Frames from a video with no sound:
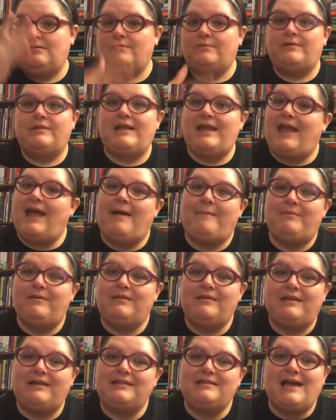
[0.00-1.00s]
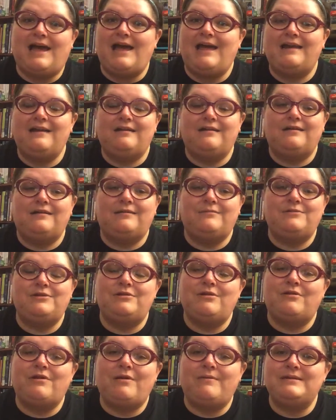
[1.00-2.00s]
when they happen like that.
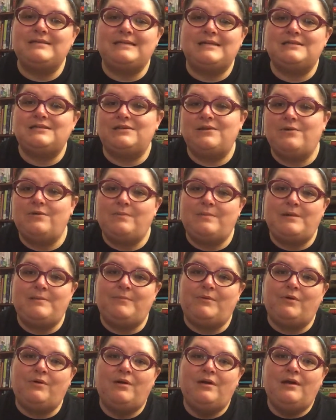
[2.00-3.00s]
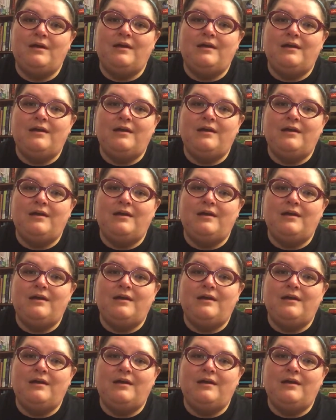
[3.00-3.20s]
You don't always get to know the people.